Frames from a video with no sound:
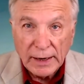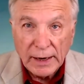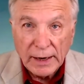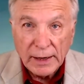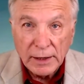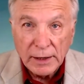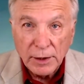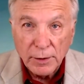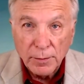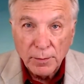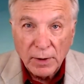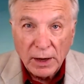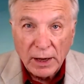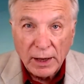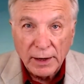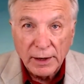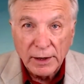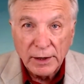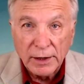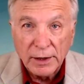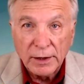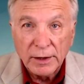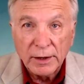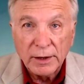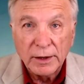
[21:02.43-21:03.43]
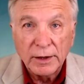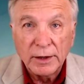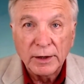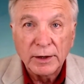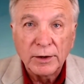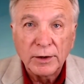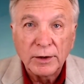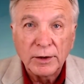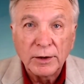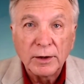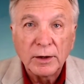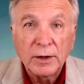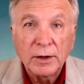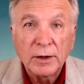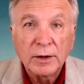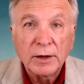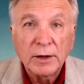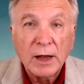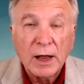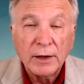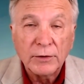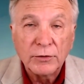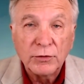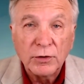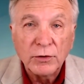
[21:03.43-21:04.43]
anybody in
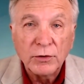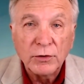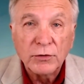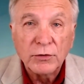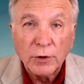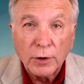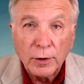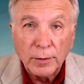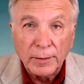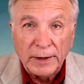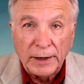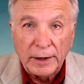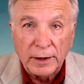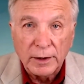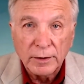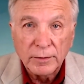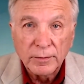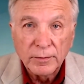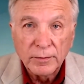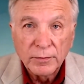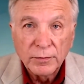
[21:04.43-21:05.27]
Nazi Germany,